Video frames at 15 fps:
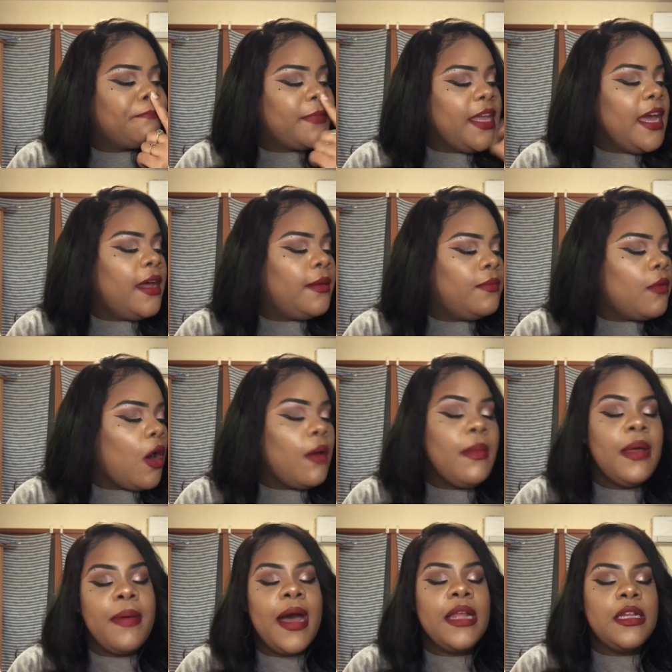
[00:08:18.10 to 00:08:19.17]
Yeah, all
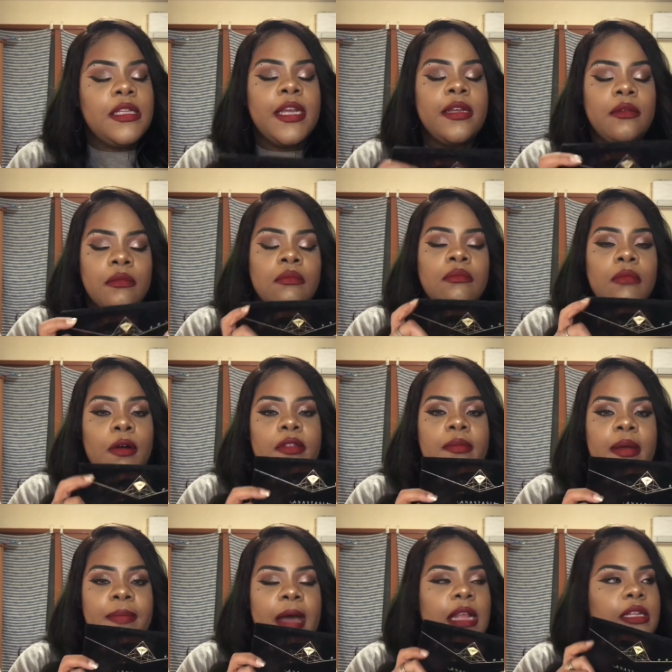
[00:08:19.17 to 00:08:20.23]
my palettes, like most of
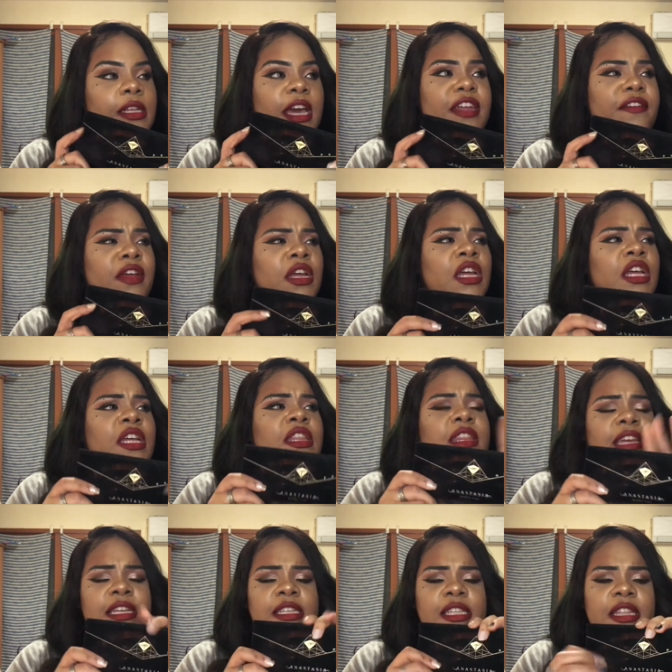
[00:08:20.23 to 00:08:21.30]
my palettes,
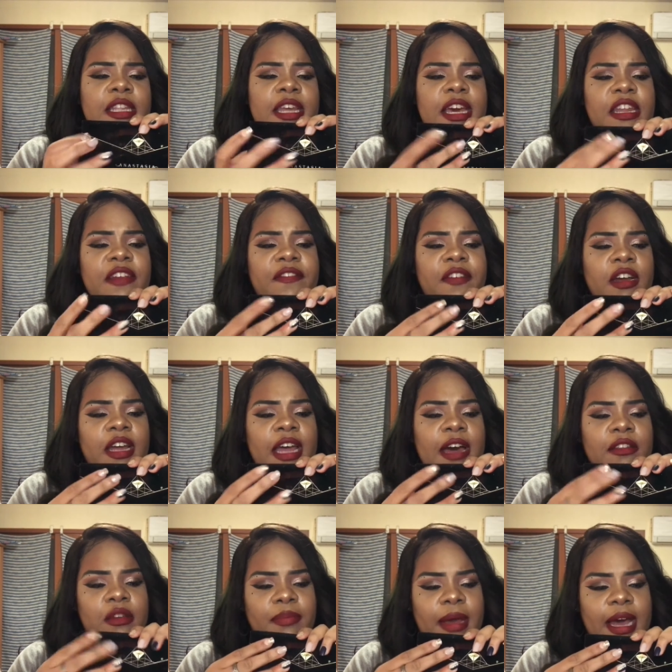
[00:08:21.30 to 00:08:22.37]
this and the Eddie
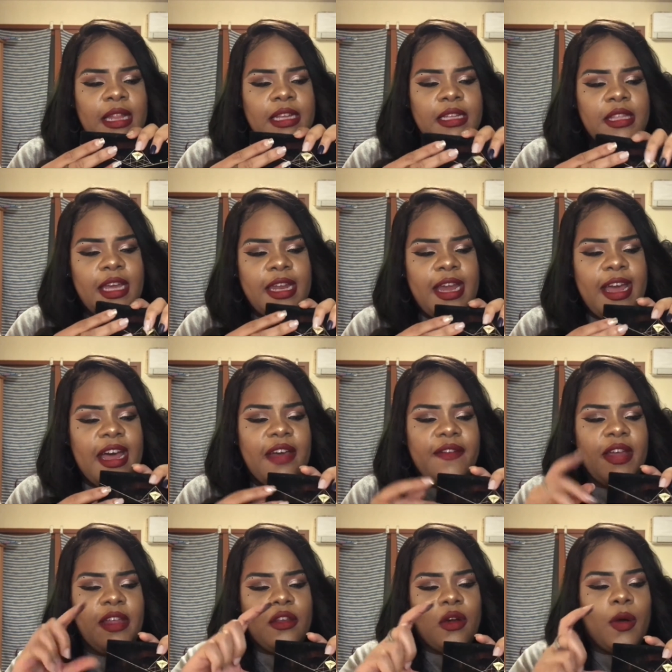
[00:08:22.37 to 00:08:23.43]
Funkhauser palette that I have
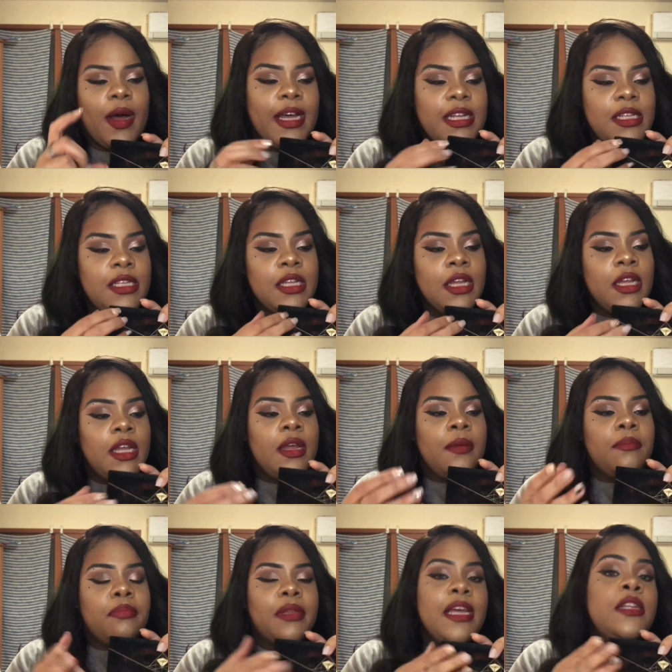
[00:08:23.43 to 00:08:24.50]
and the quads
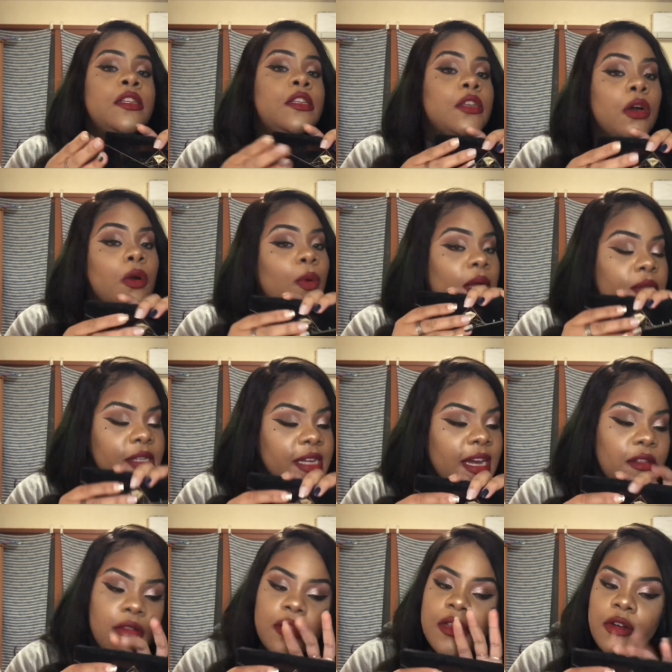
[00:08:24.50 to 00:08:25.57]
blend so well
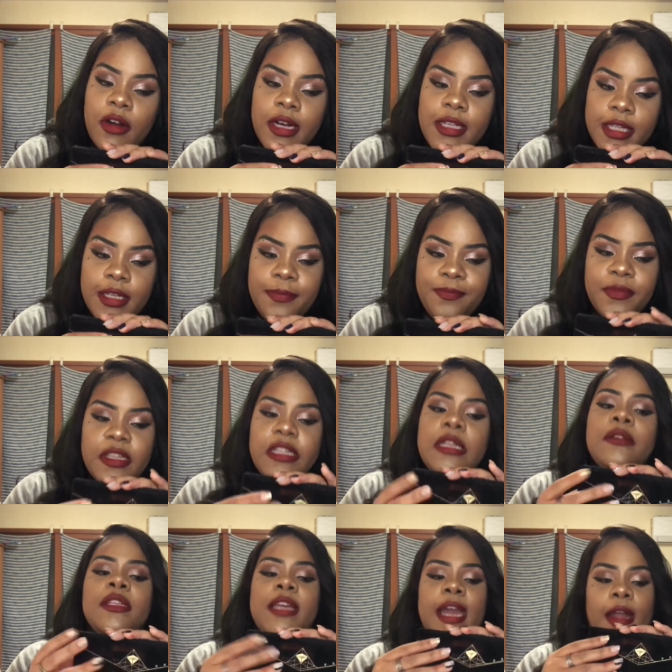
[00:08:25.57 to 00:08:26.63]
together. It's a little crazy. It's a
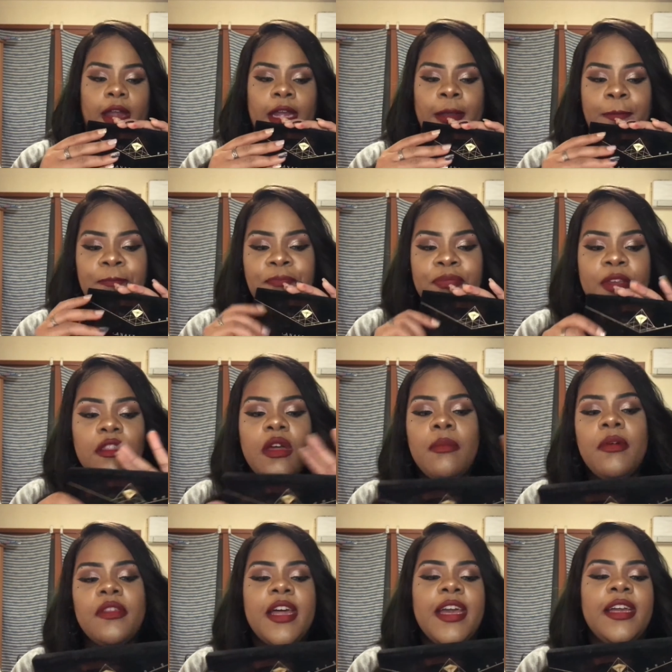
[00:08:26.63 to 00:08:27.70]
little scary. It's
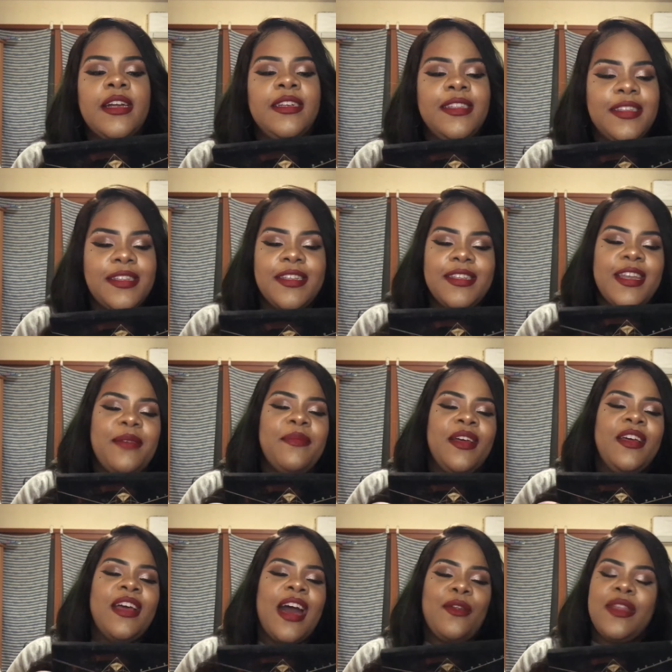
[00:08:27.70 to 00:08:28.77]
almost like it's the same.
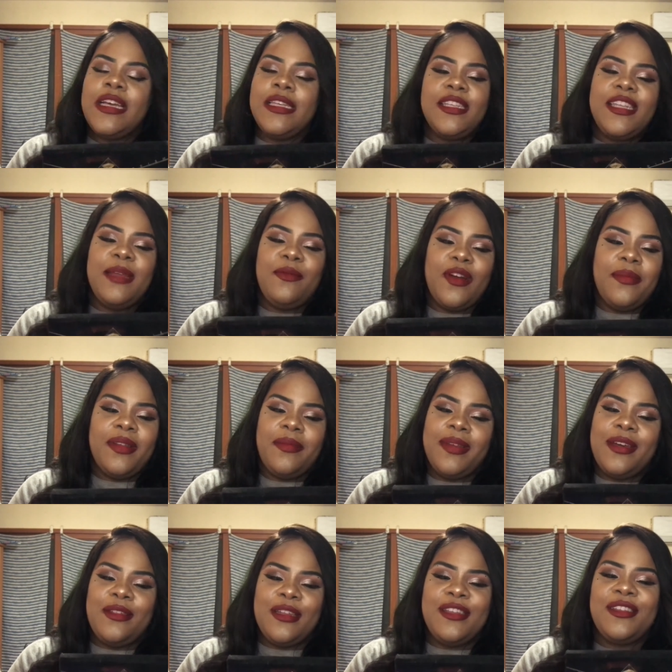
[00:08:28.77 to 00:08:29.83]
I don't think it's the same formula
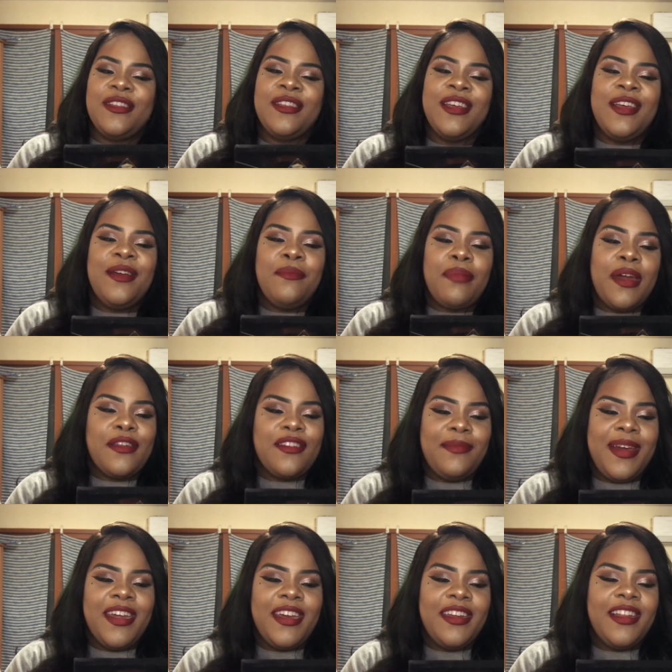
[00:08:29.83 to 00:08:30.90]
because his products are
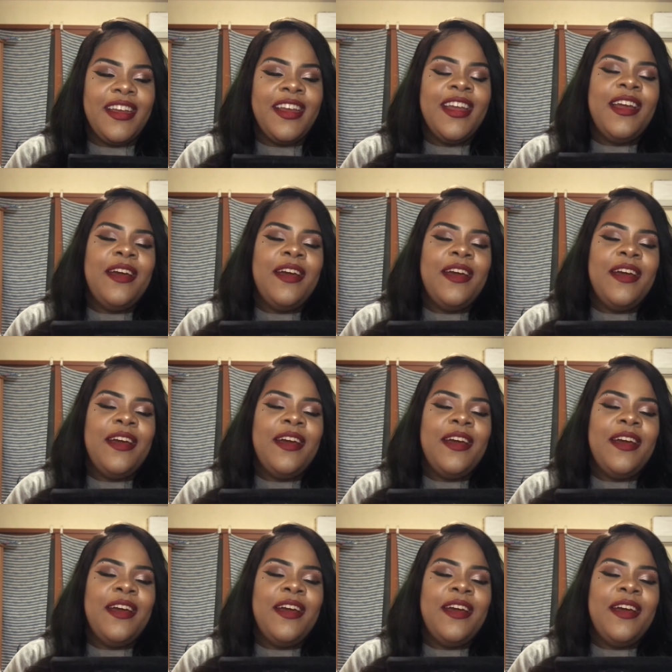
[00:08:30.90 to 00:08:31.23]
made in Italy.